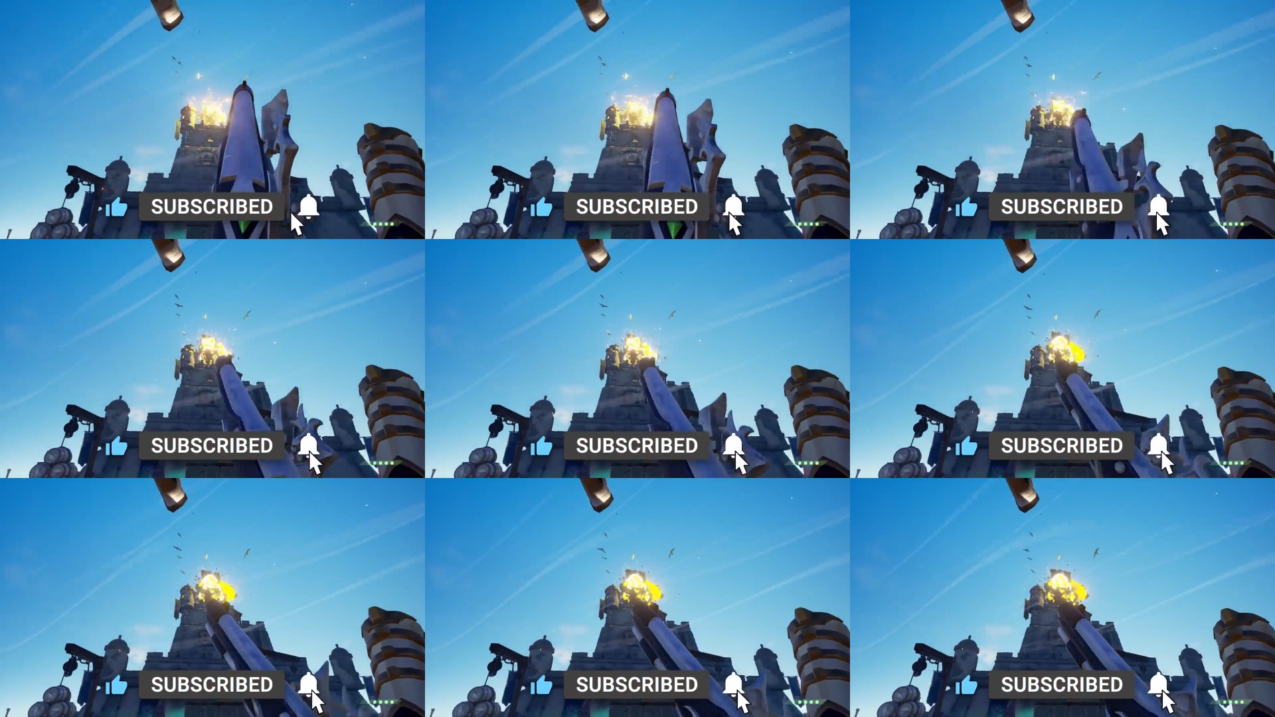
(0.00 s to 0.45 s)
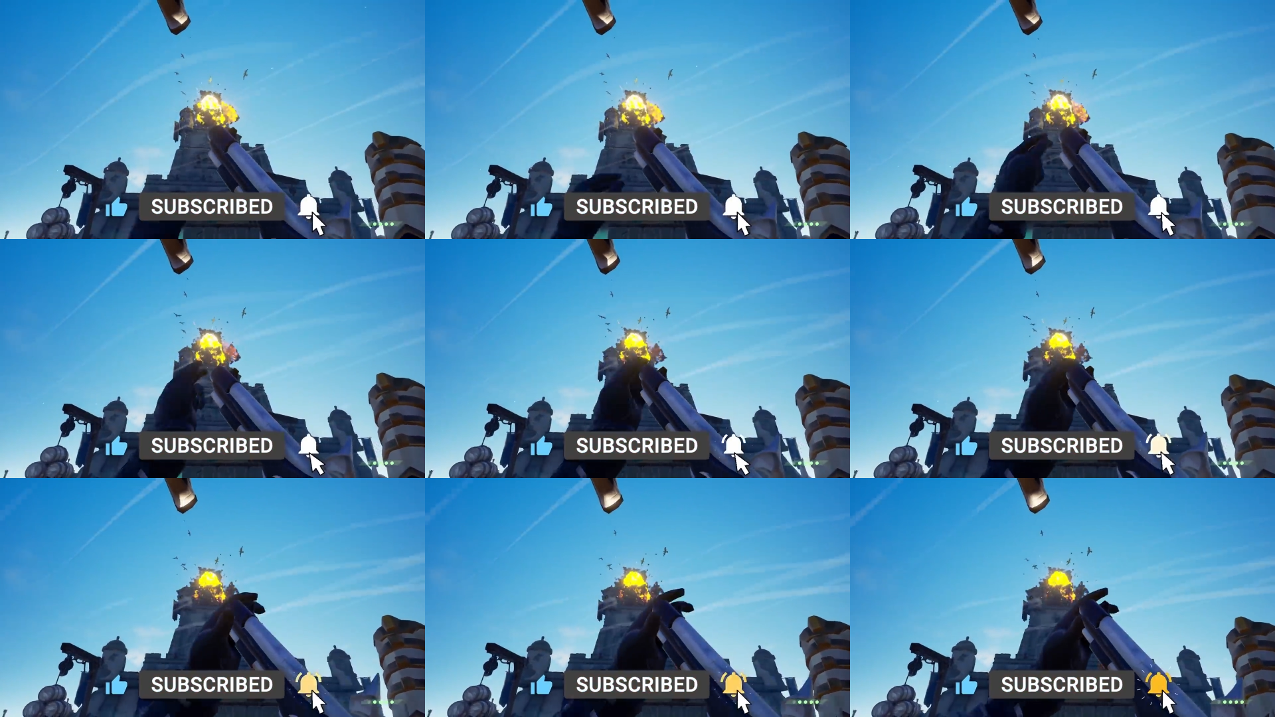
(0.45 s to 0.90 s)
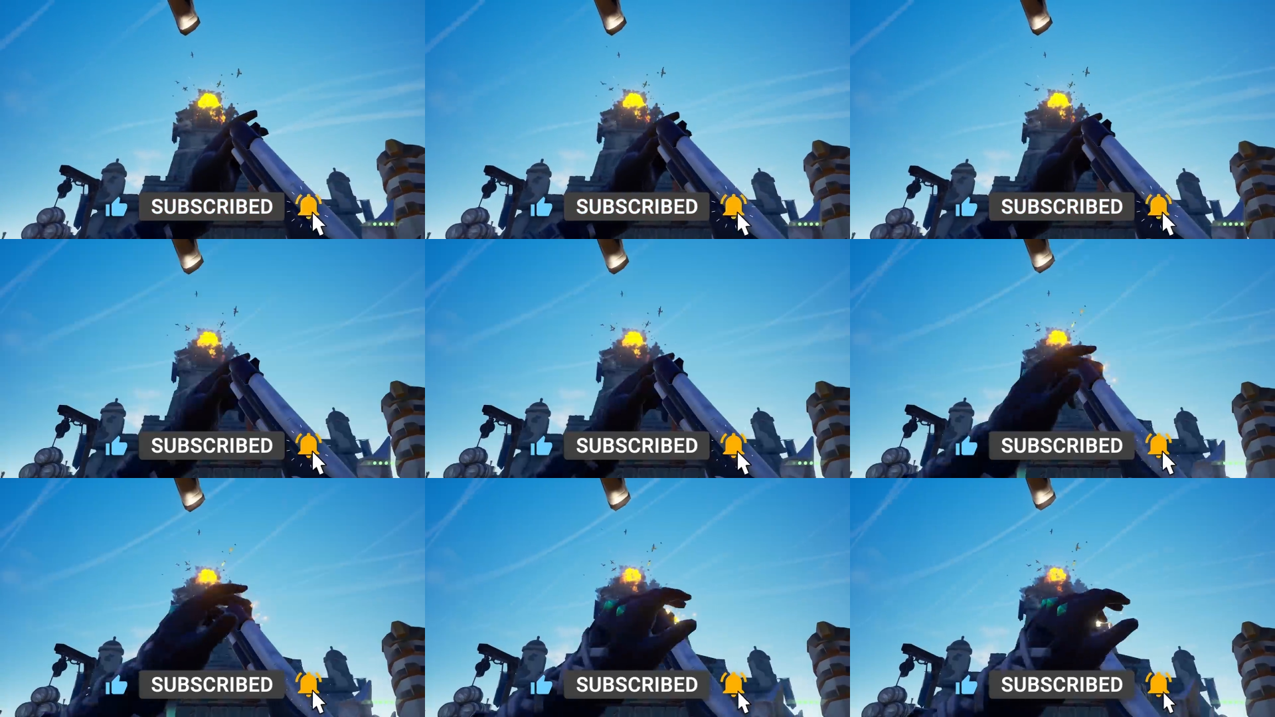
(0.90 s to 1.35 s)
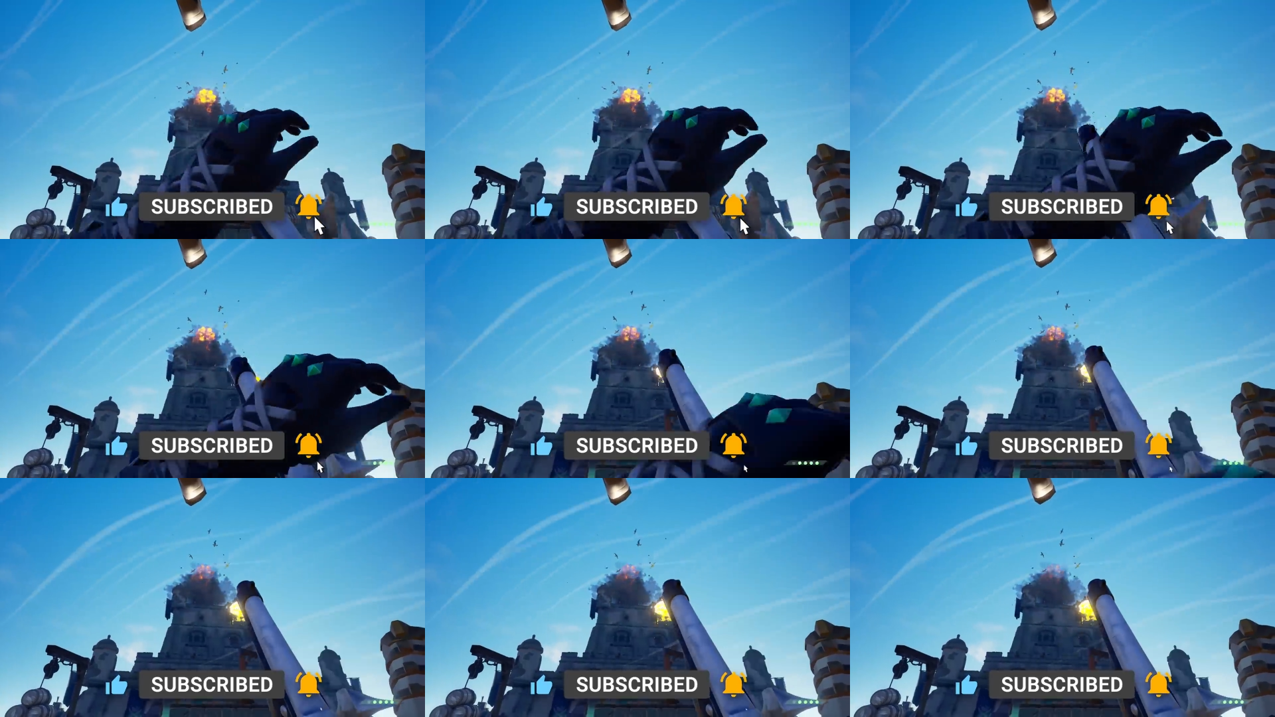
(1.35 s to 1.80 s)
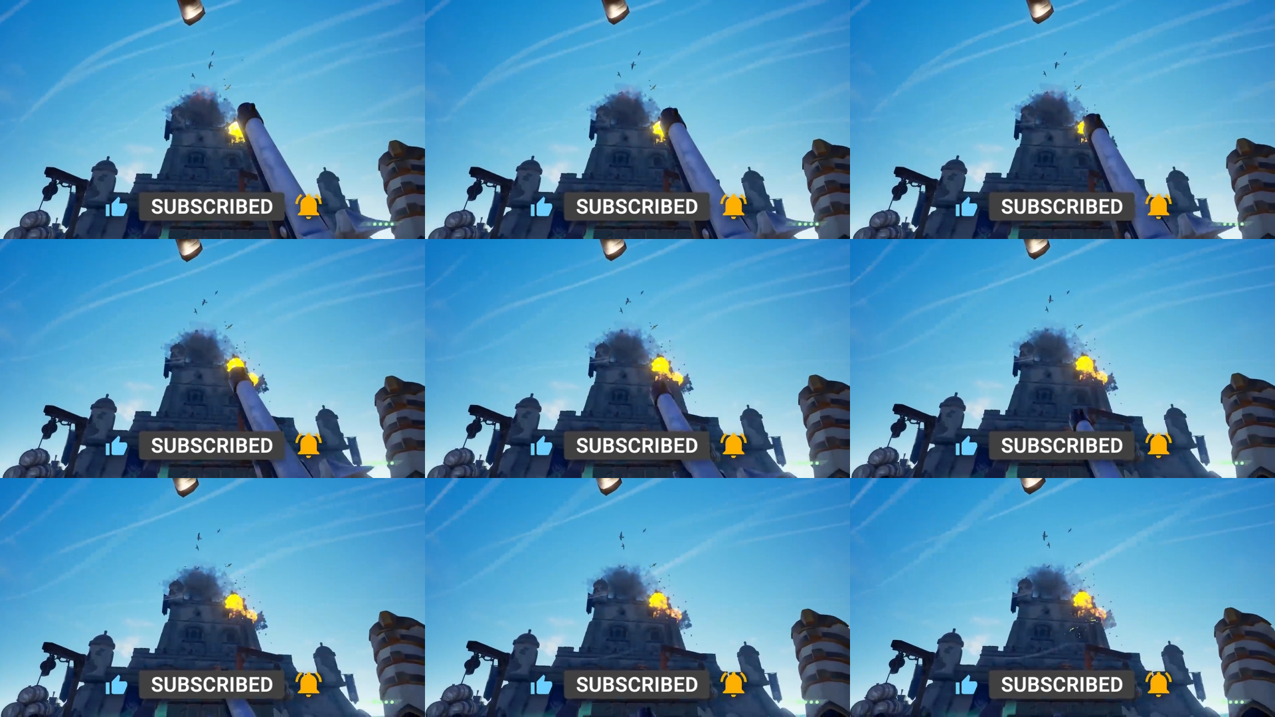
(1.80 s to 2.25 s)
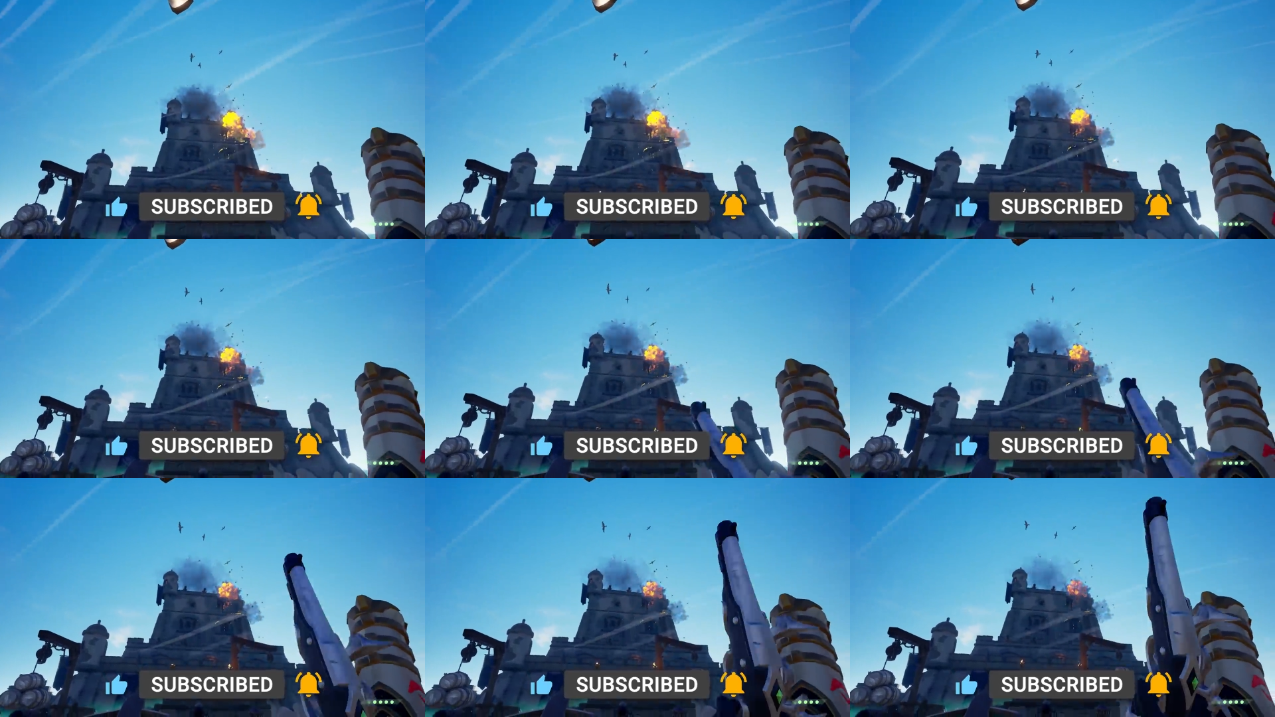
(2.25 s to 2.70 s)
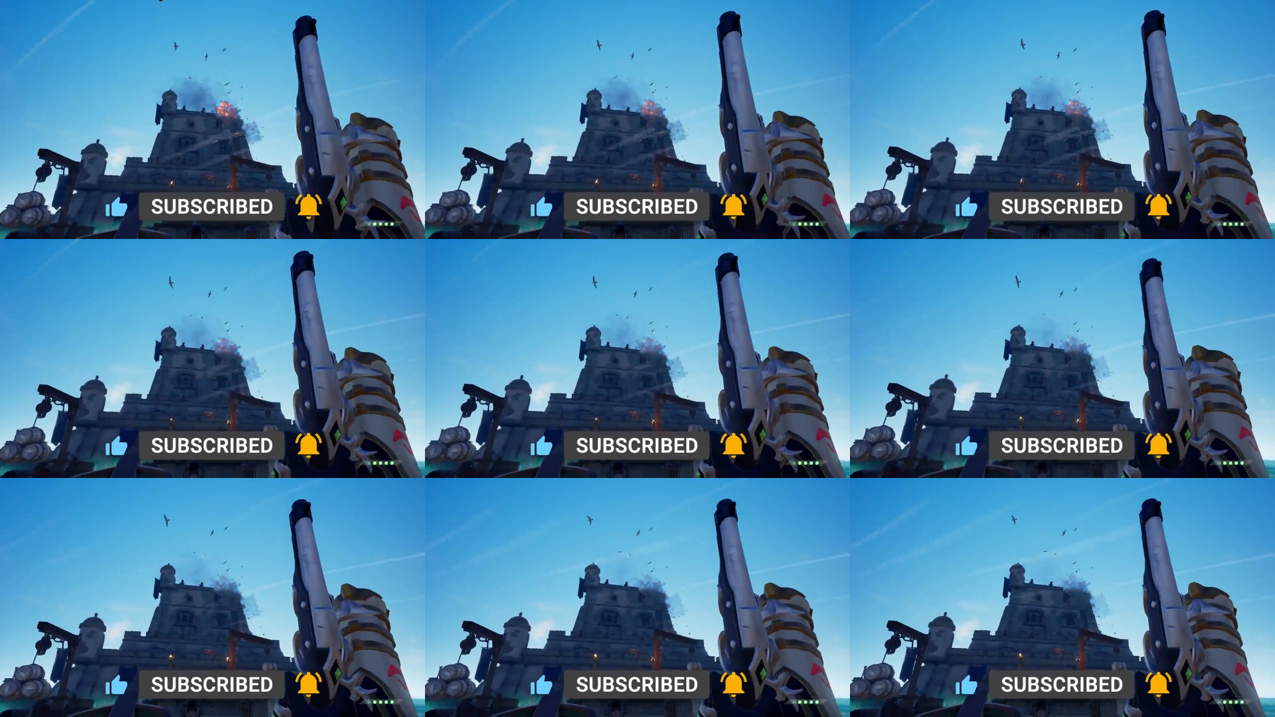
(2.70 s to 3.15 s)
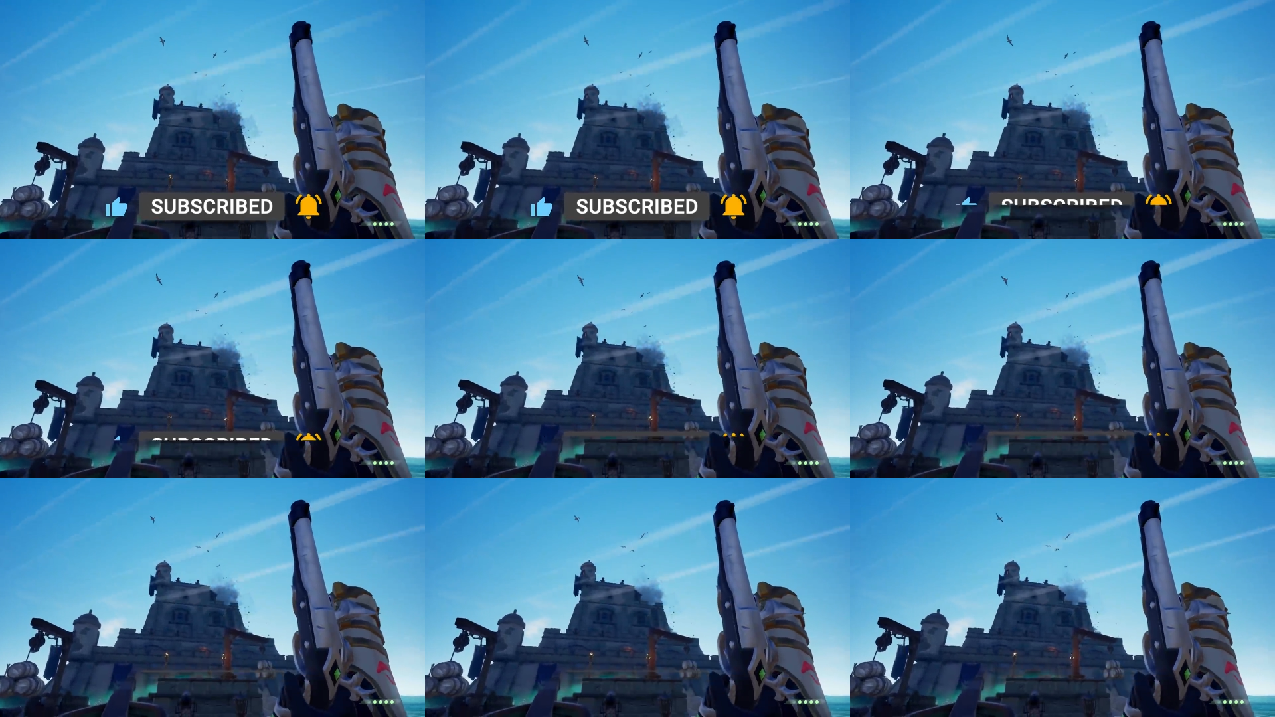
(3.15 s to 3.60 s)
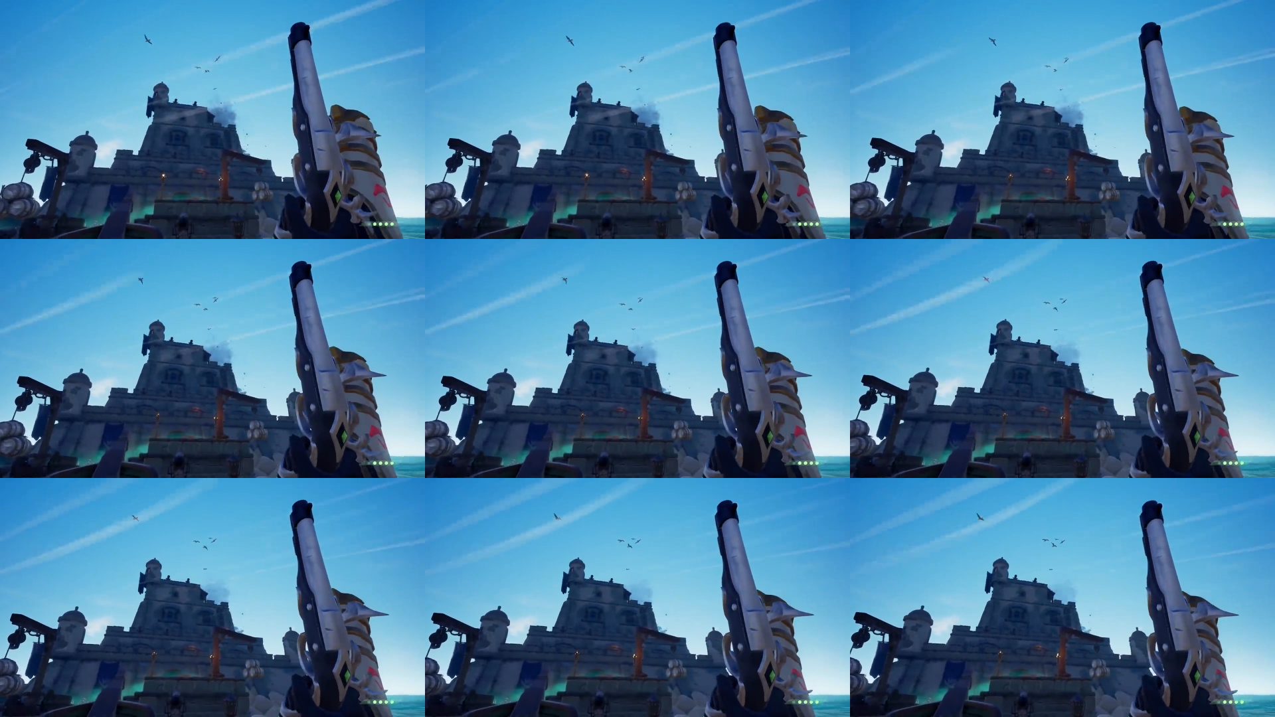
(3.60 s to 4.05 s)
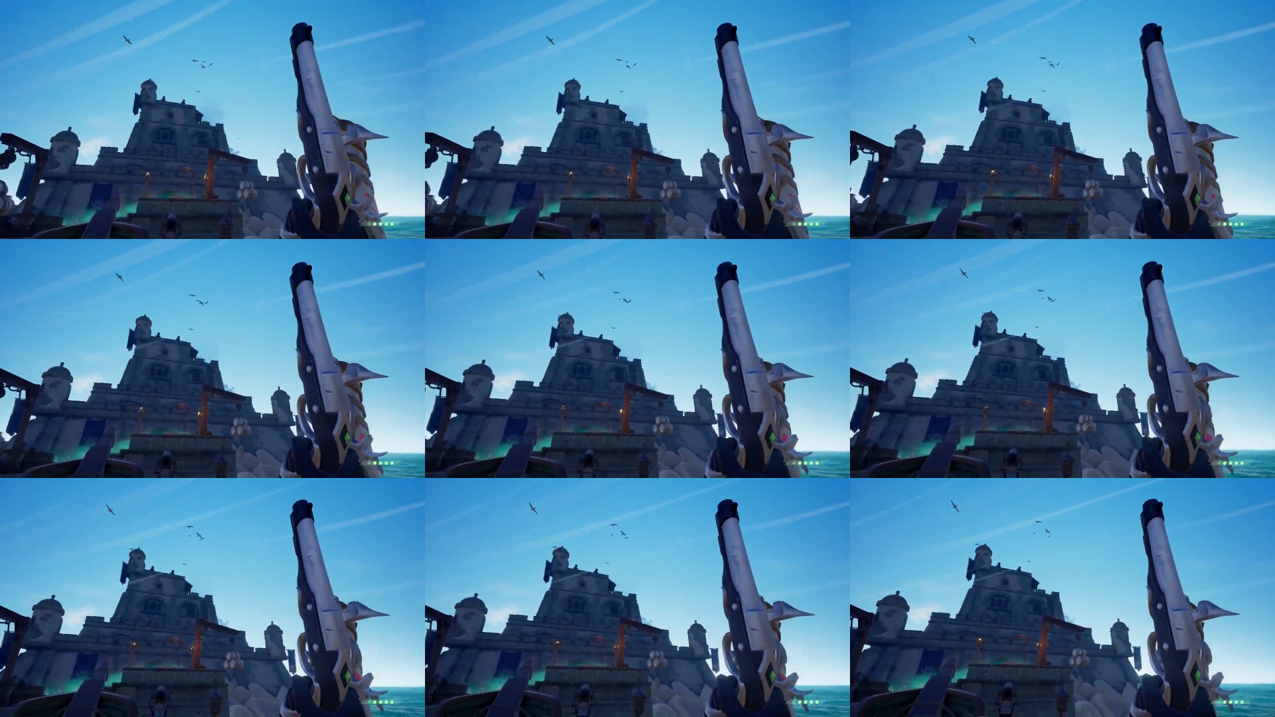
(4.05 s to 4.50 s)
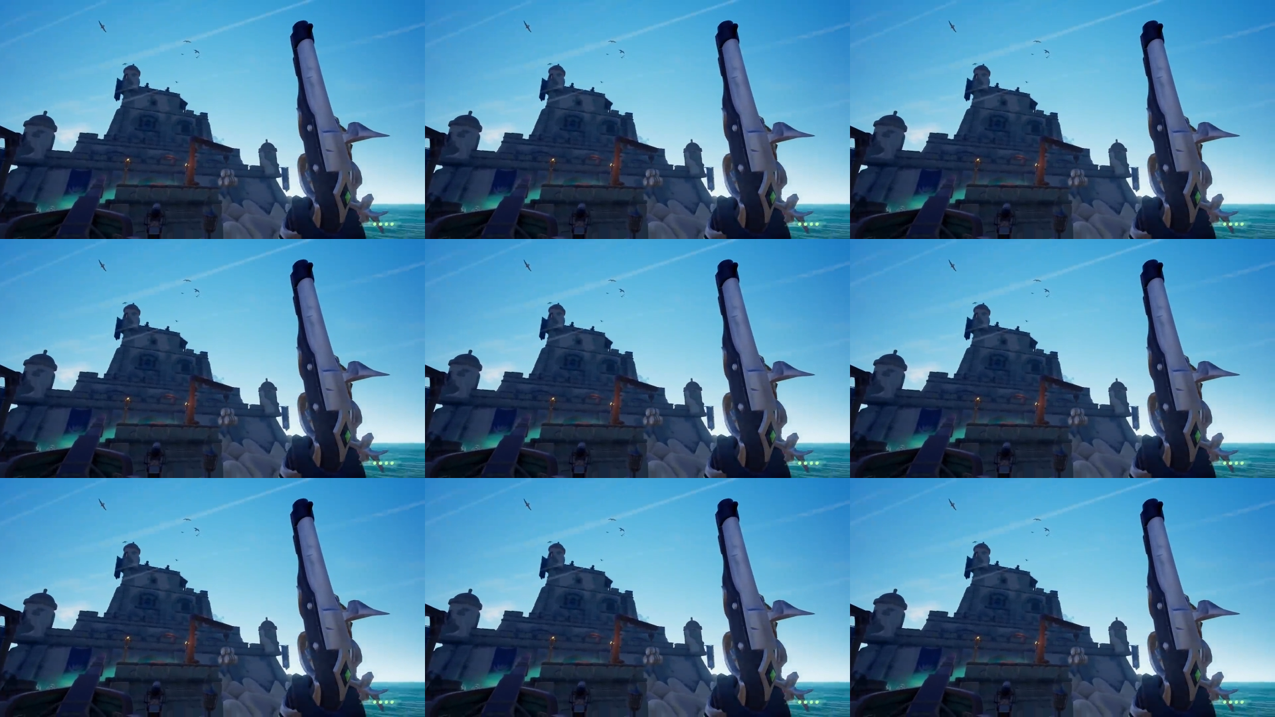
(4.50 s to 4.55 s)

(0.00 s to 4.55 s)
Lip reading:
Nobody's mouth can be seen.